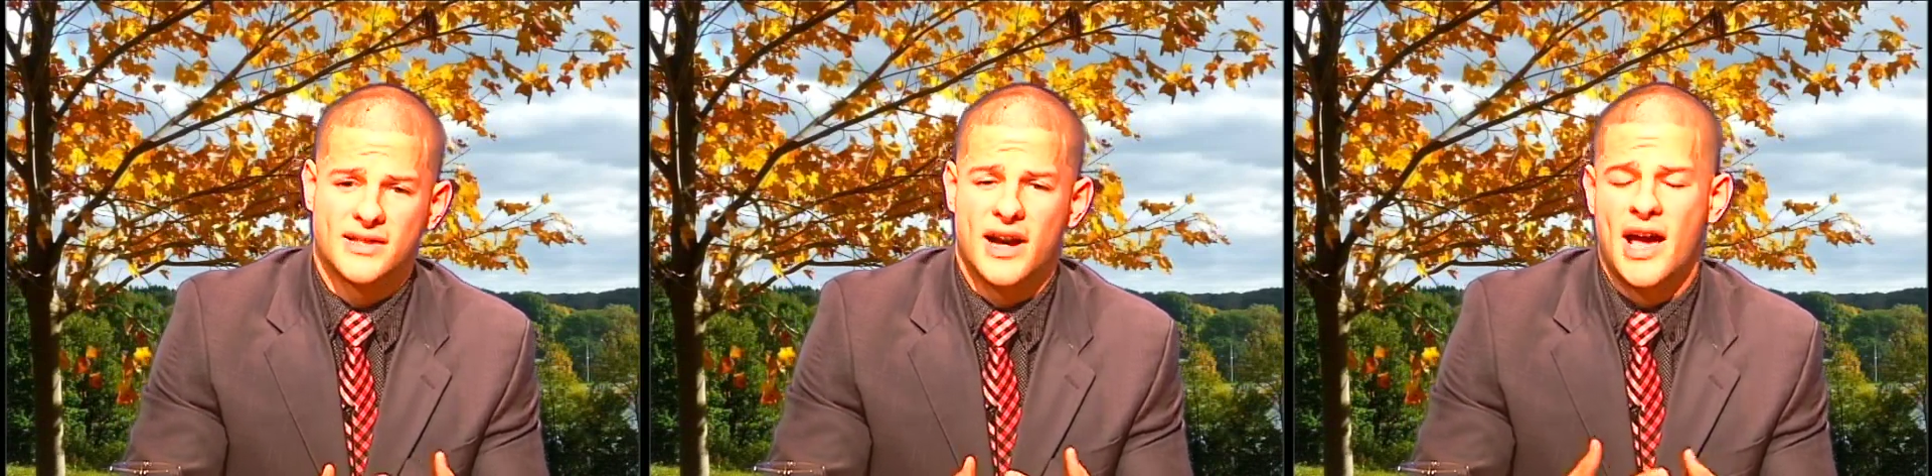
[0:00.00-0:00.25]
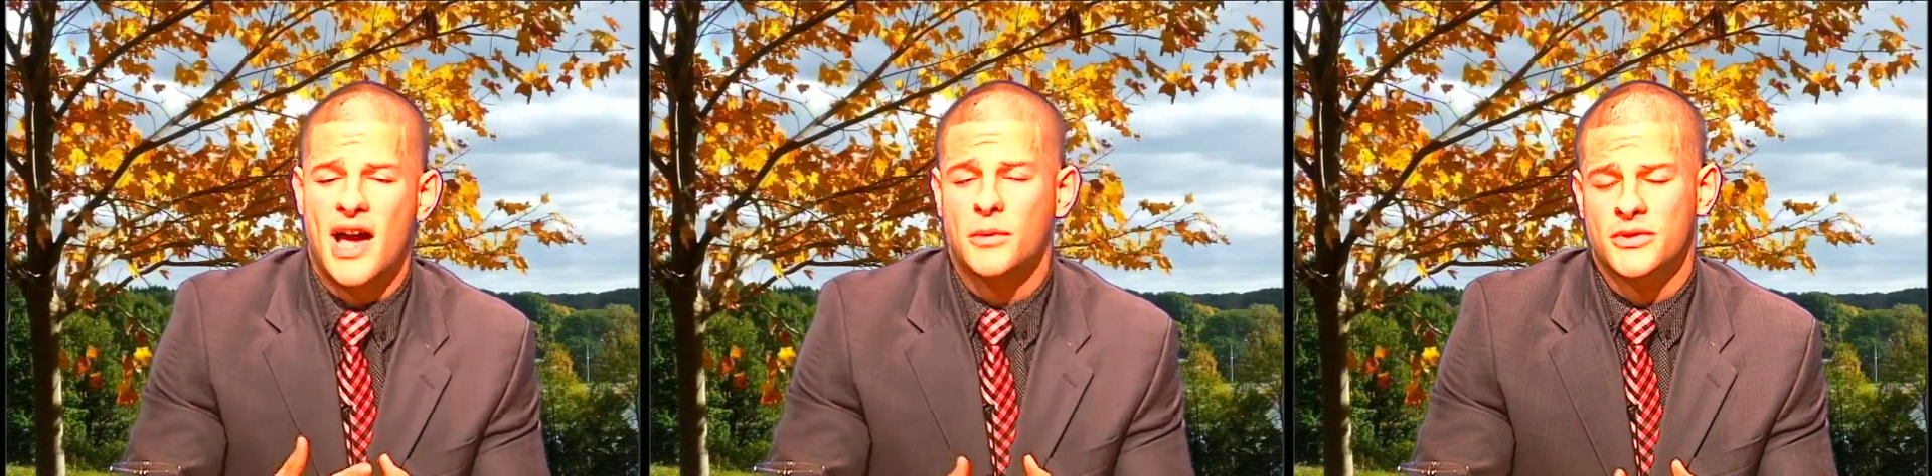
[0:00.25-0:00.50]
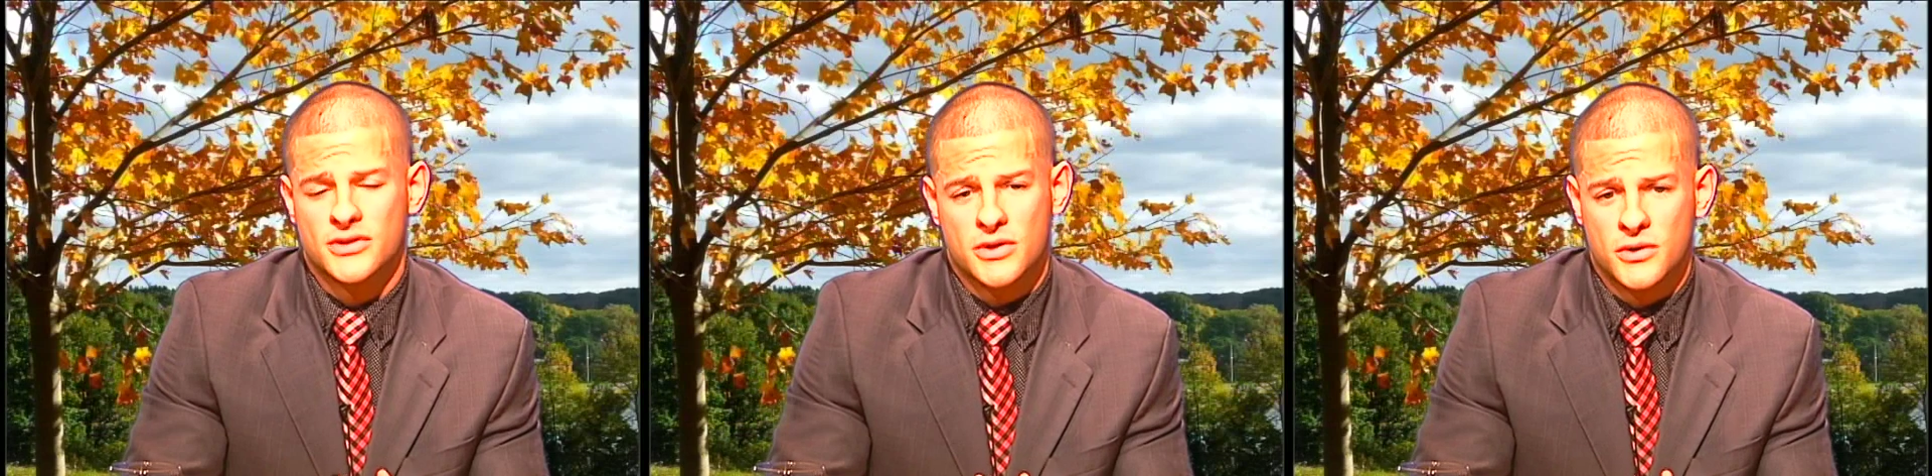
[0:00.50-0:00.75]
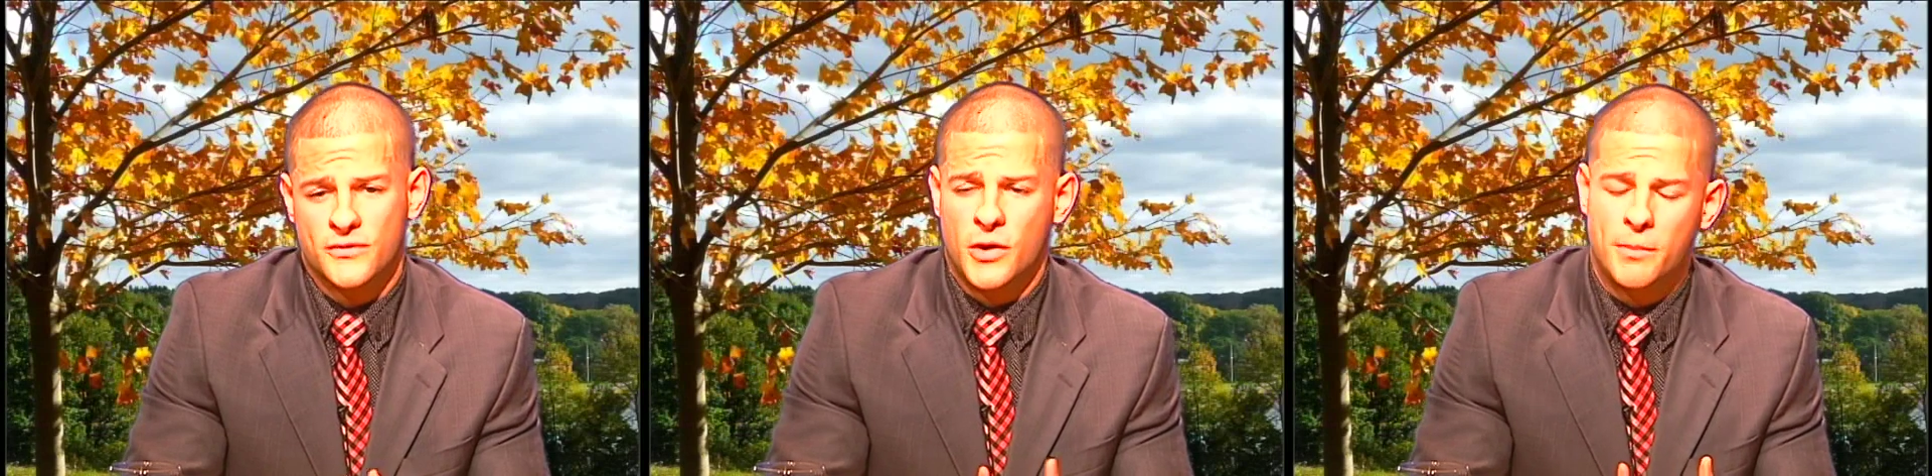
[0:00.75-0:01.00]
I had was to go
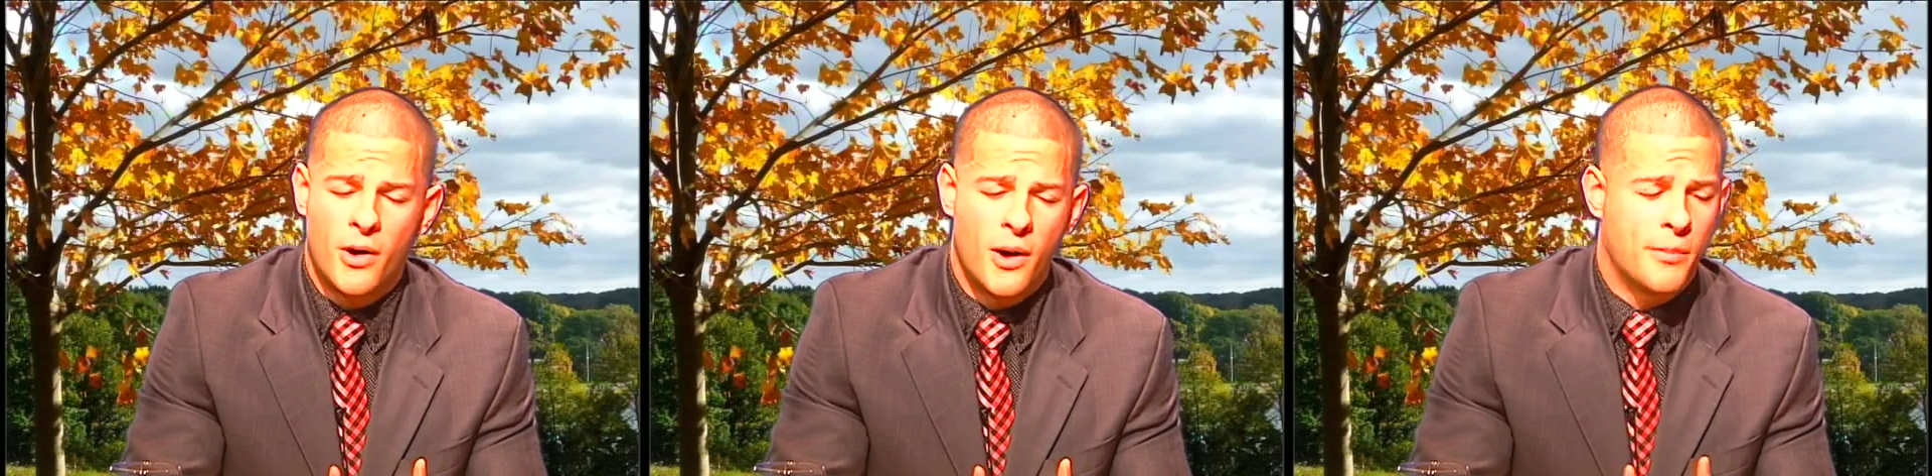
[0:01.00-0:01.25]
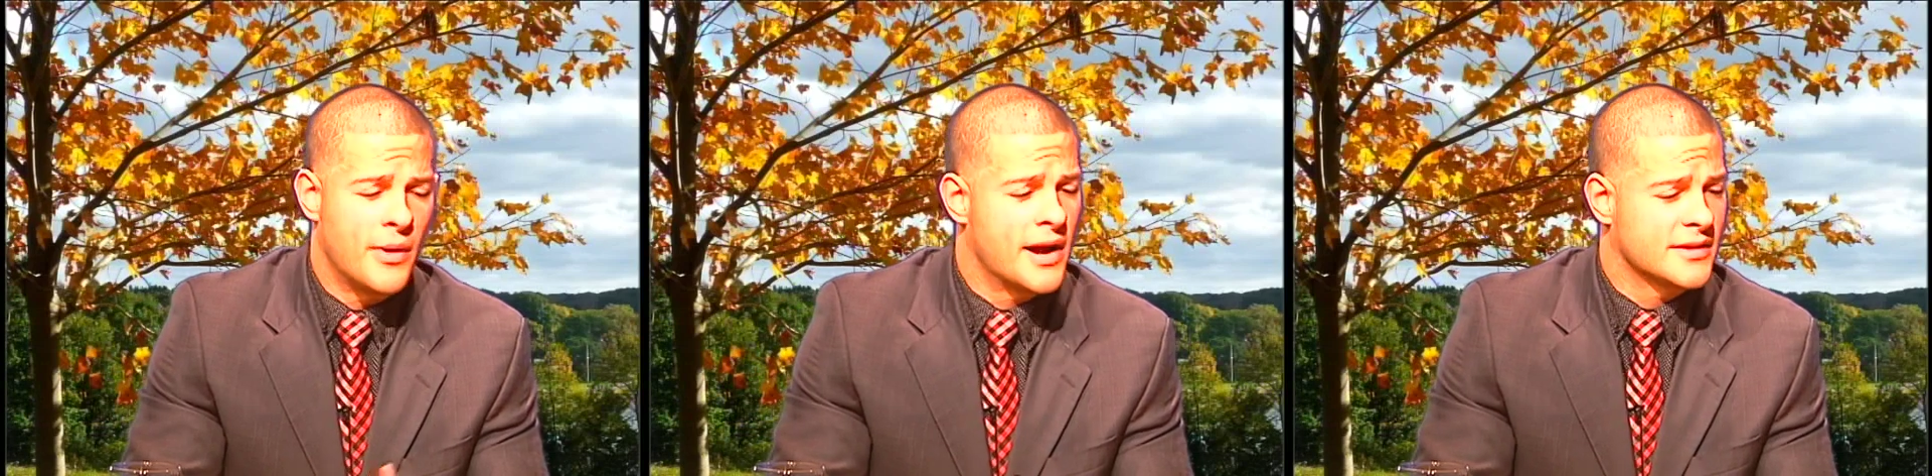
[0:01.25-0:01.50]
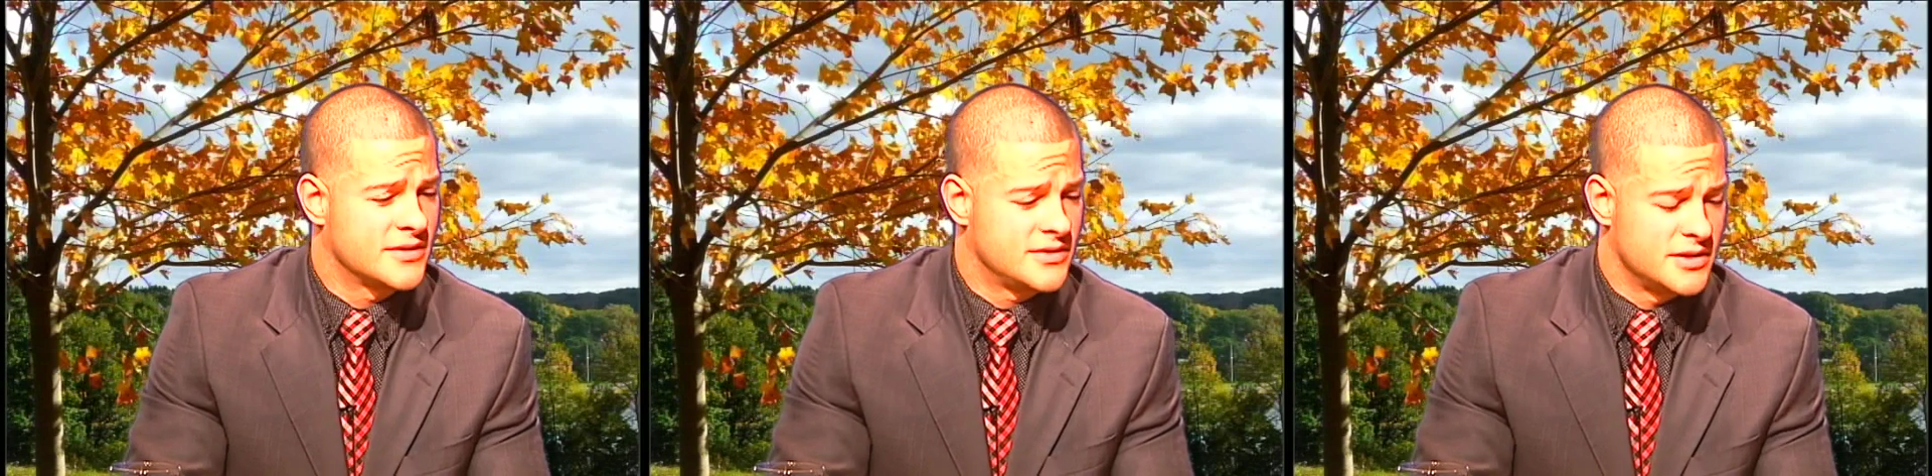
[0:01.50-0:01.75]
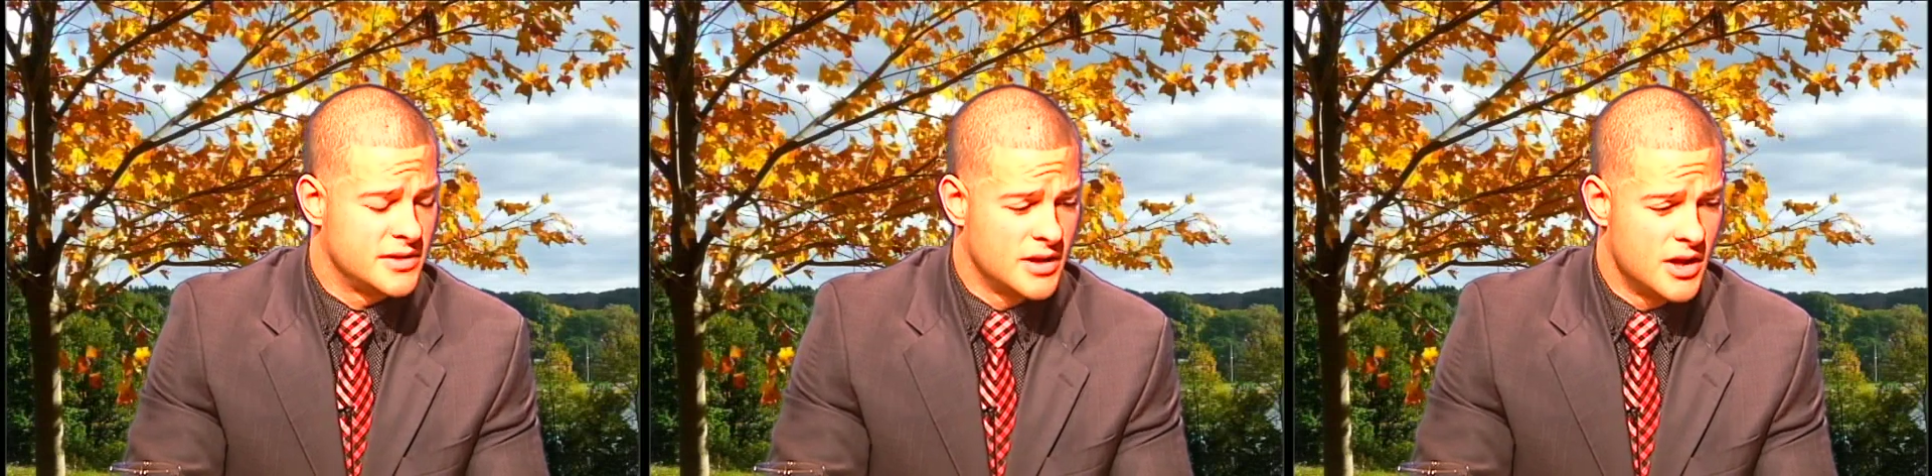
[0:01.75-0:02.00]
to football practice
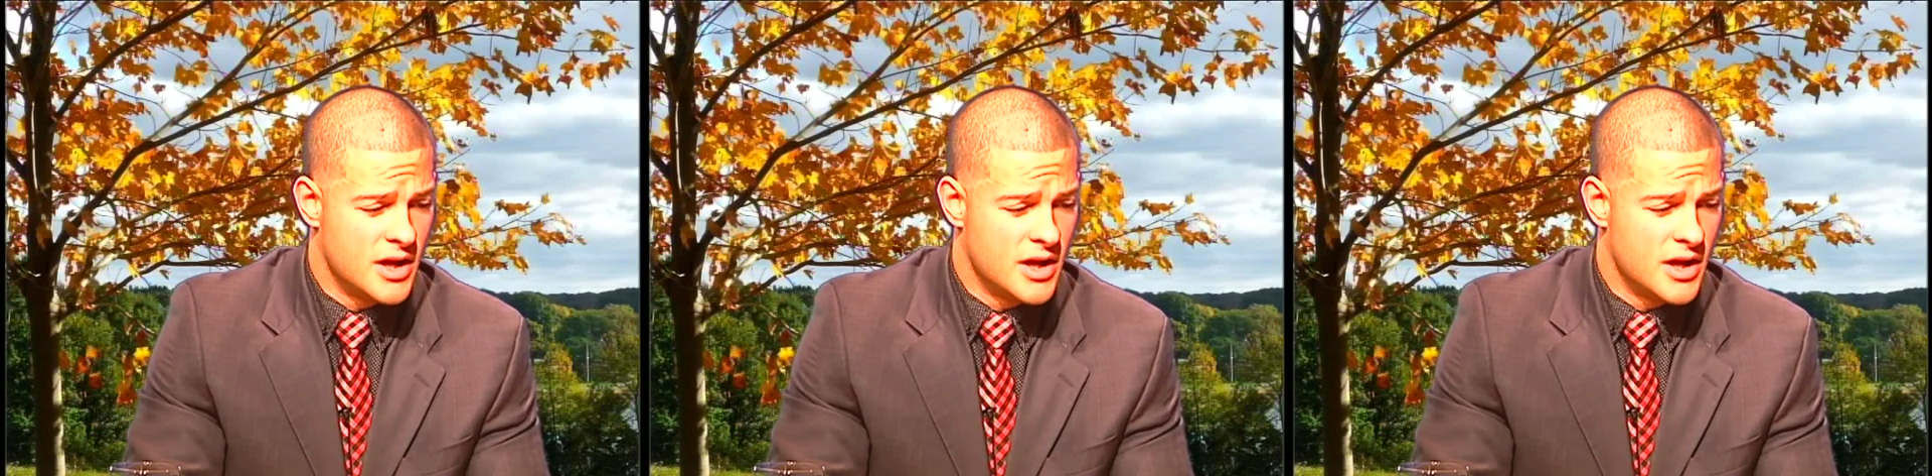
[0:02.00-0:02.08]
and